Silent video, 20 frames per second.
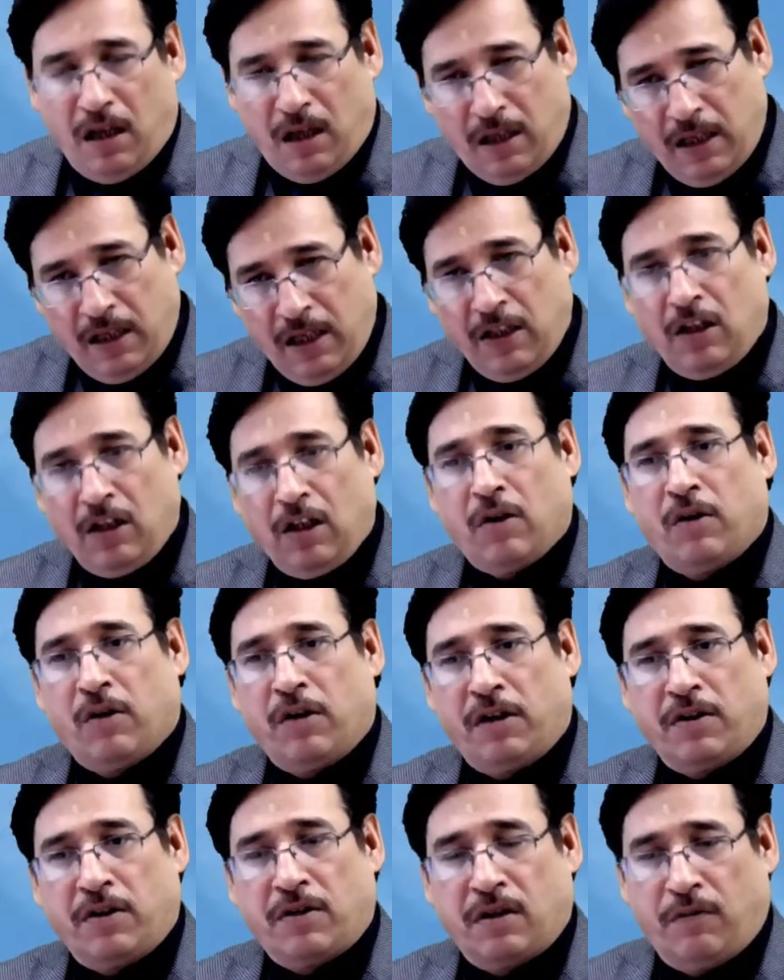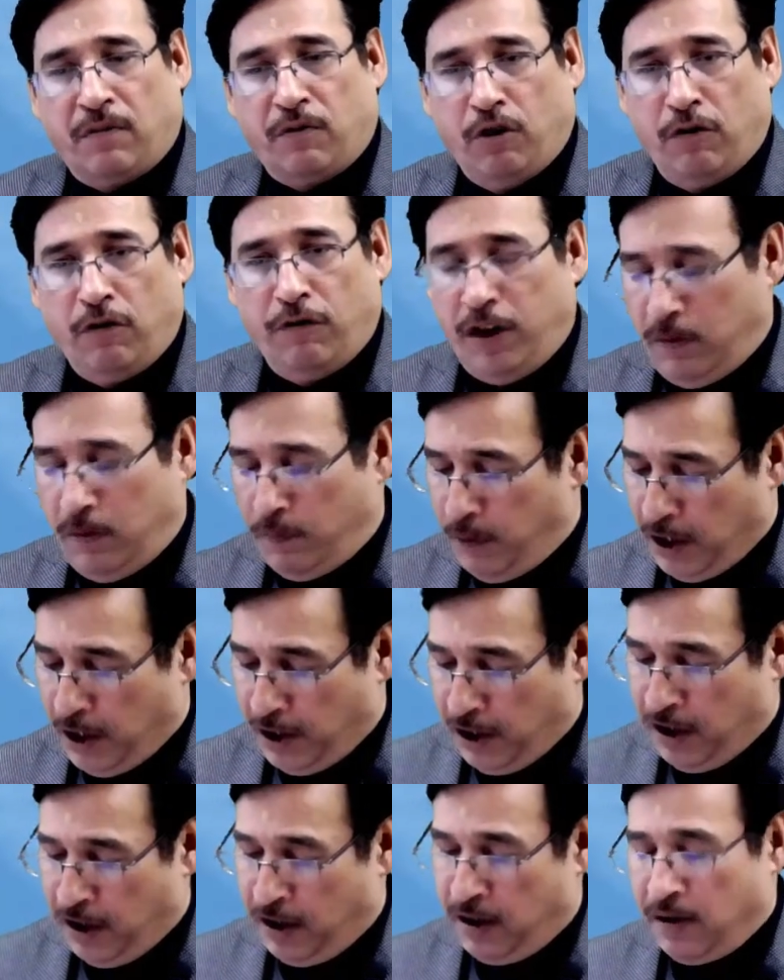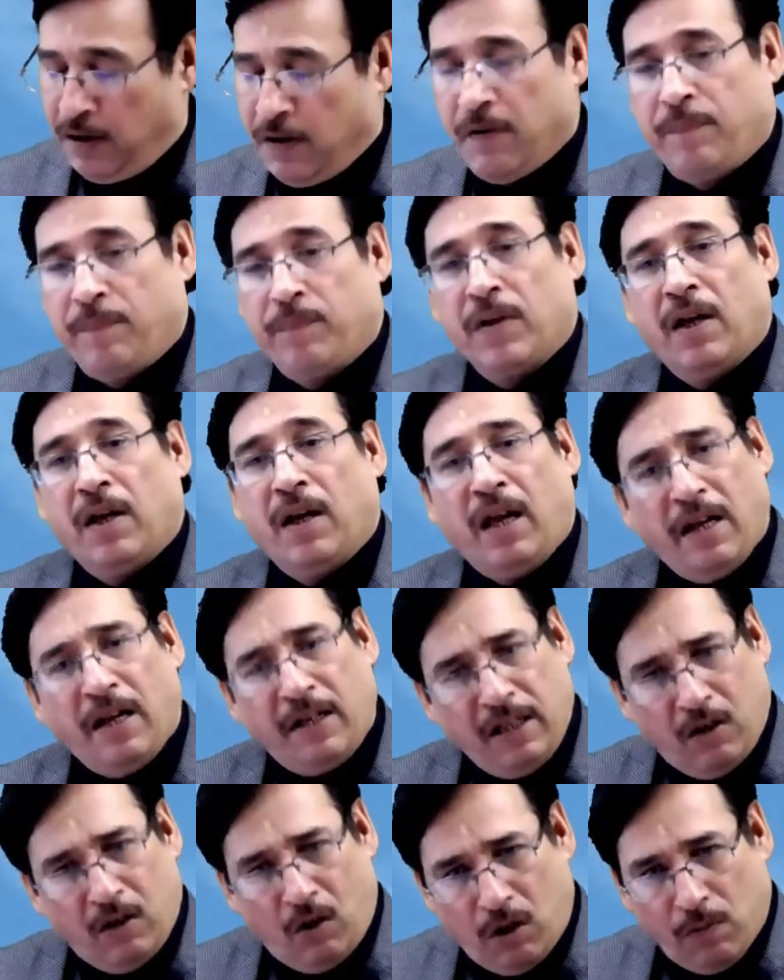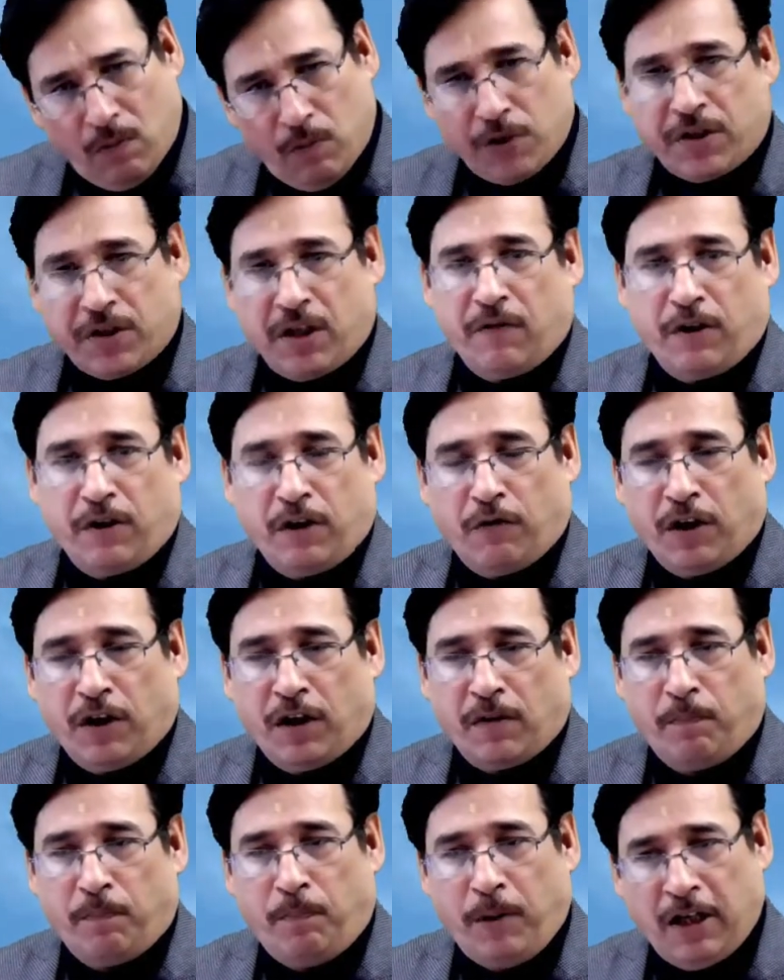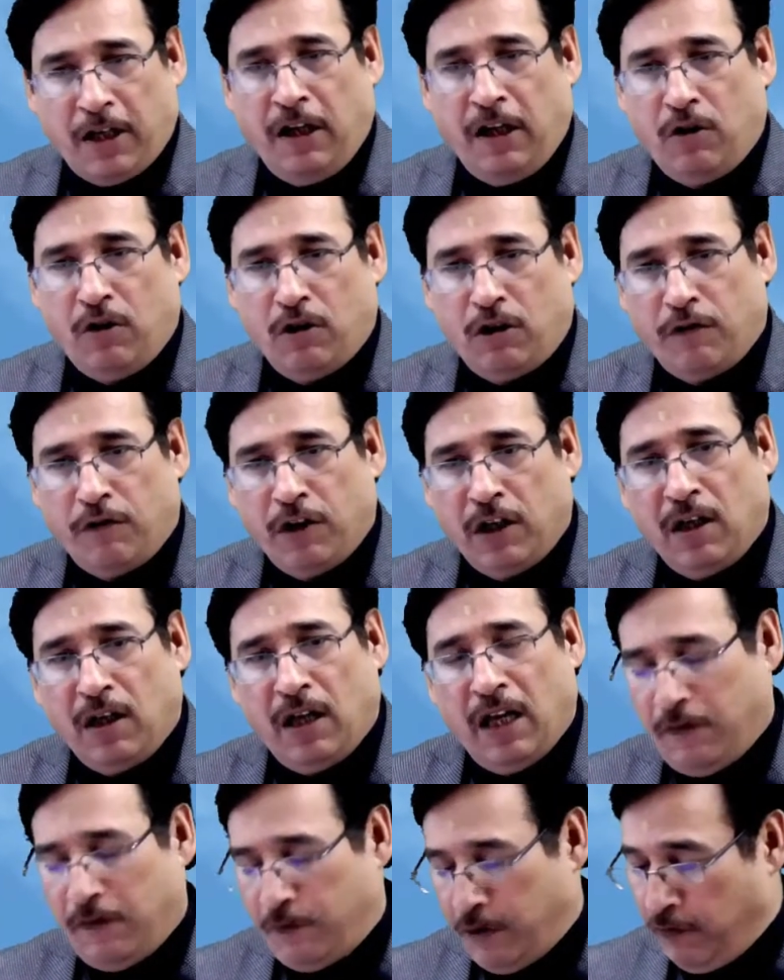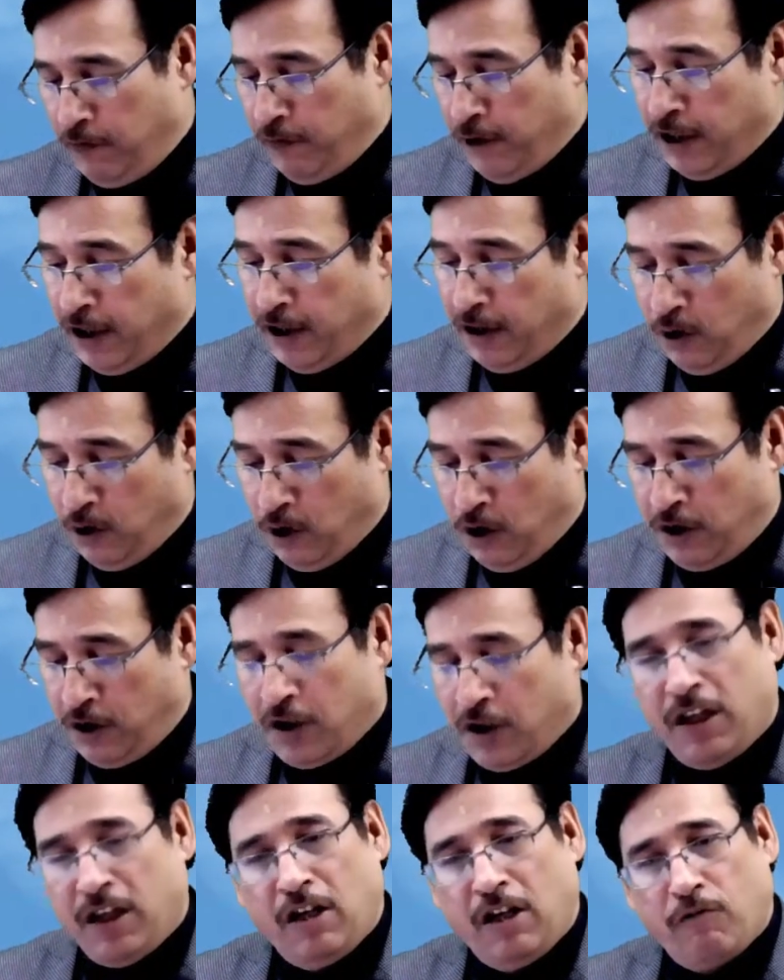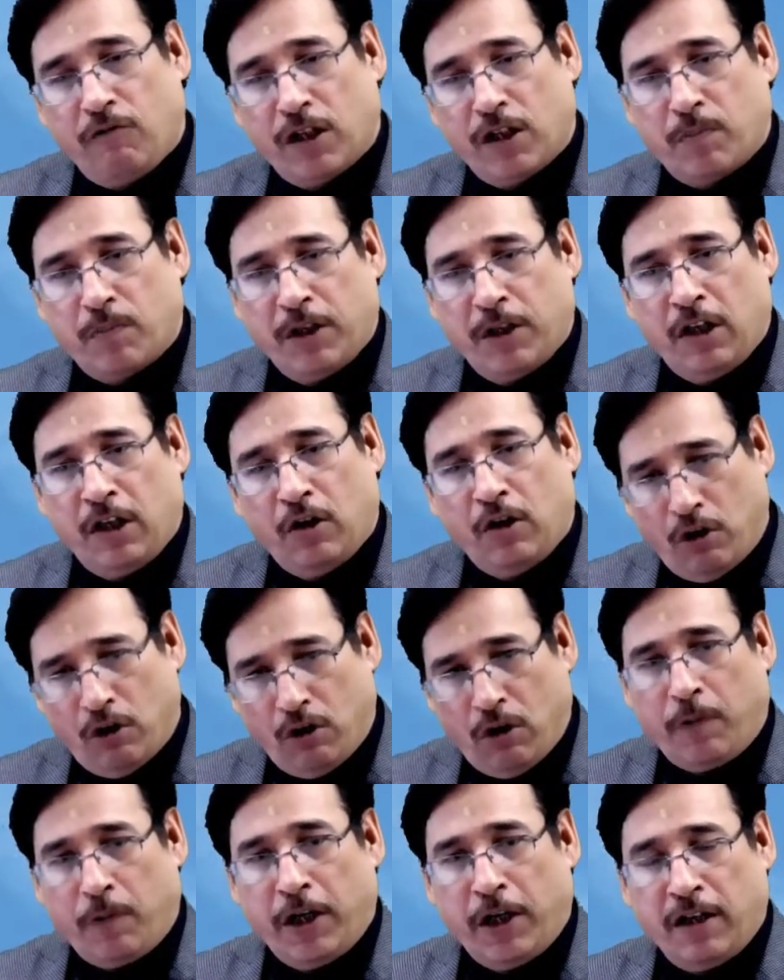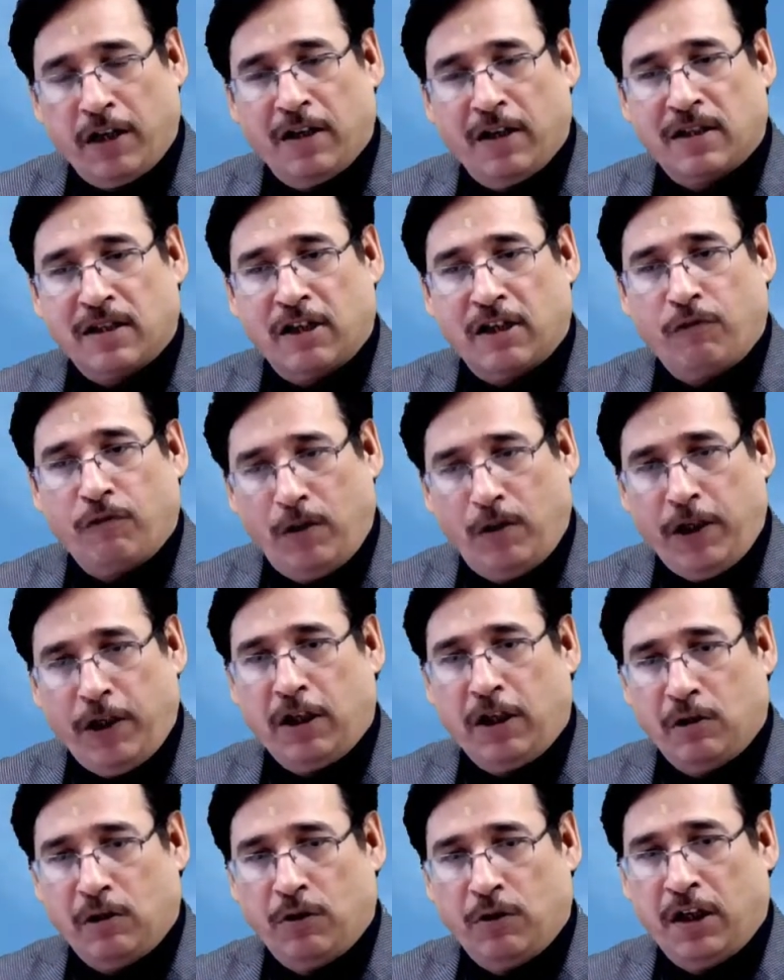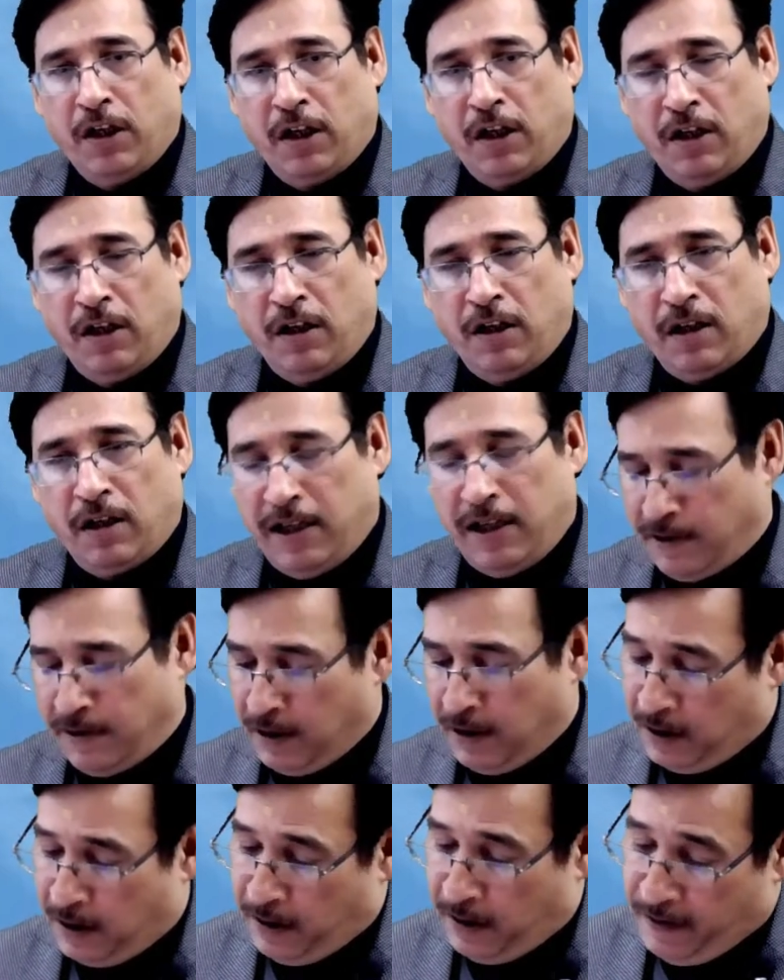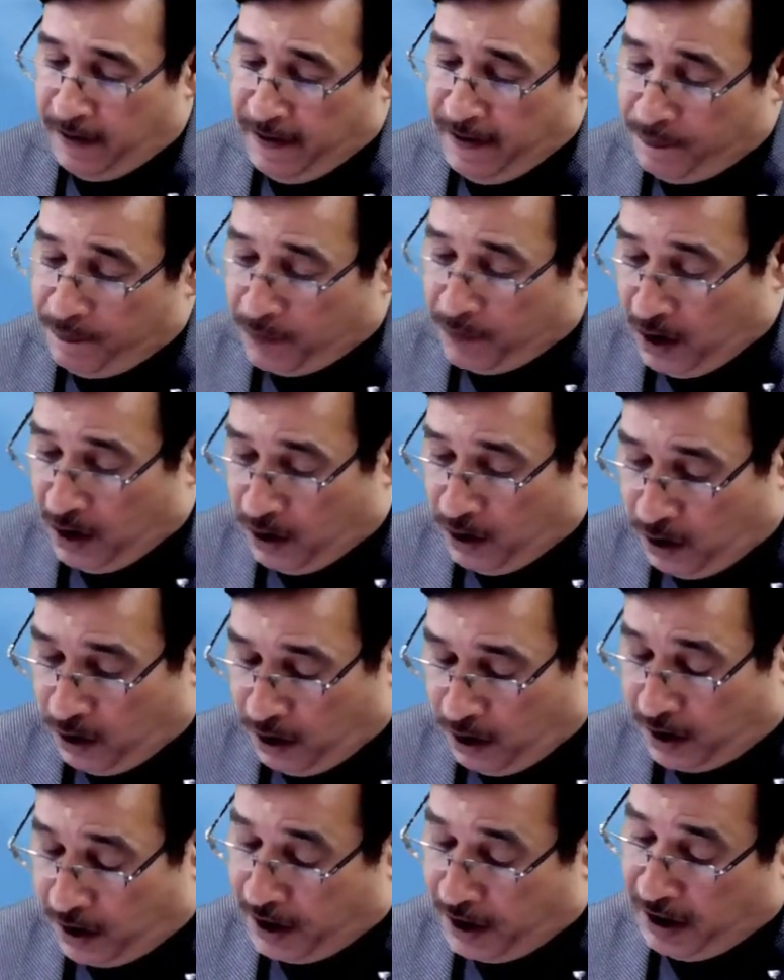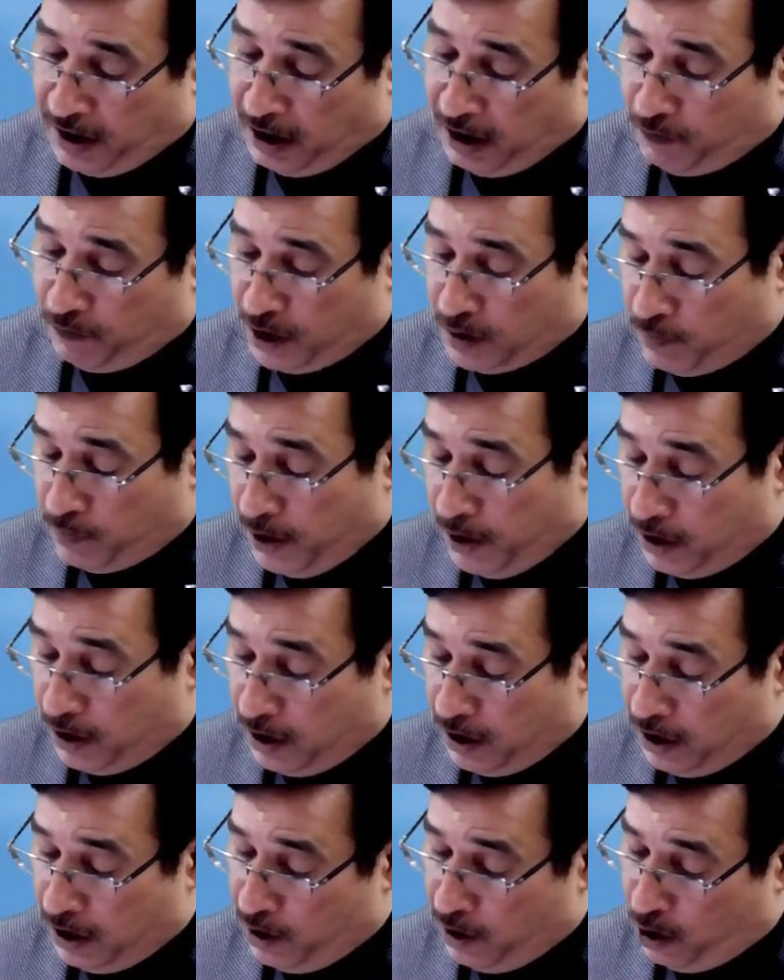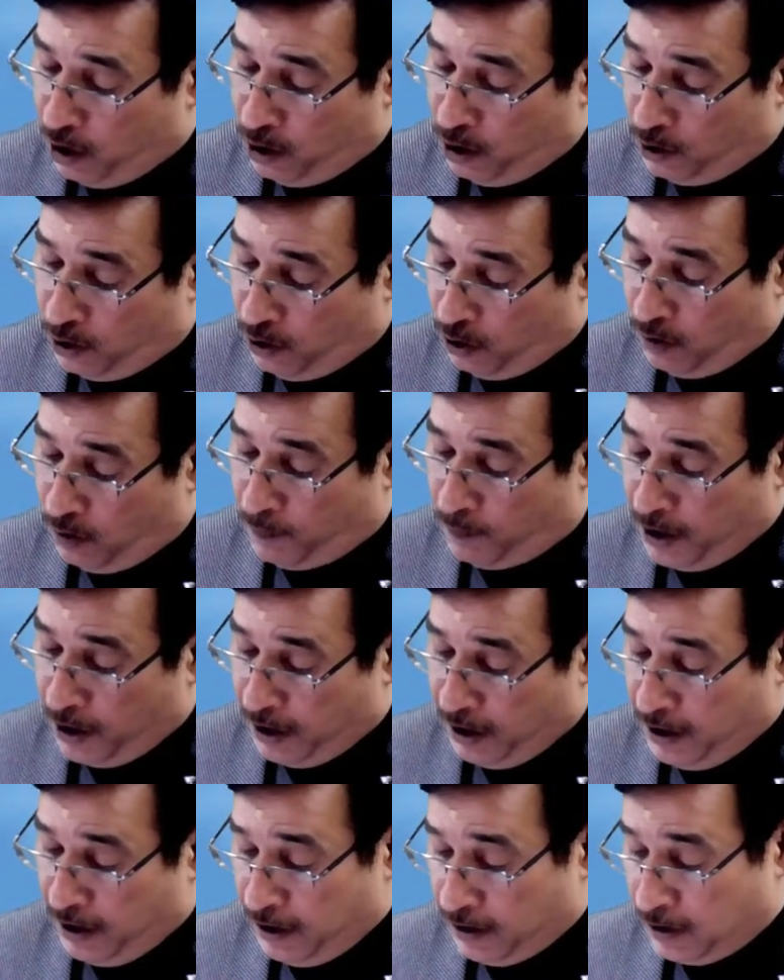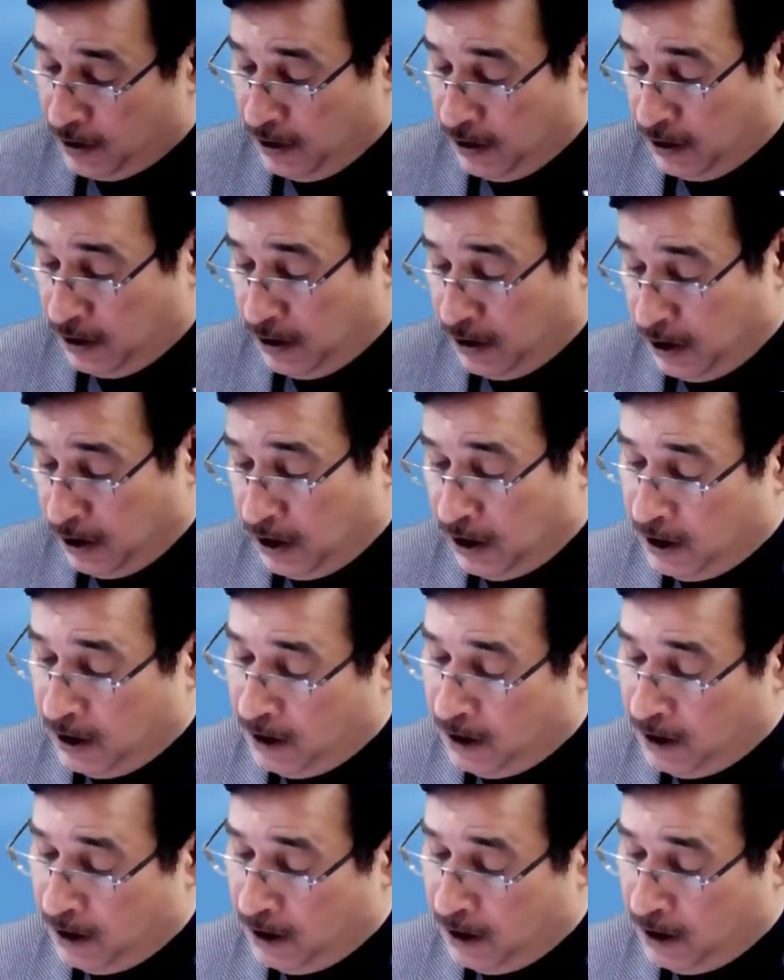in the context of goodwill. But here, and almost everywhere, barring goodwill, everywhere non-trading investment and non-operating asset will be included under asset. Non-trading investment and non-operating assets.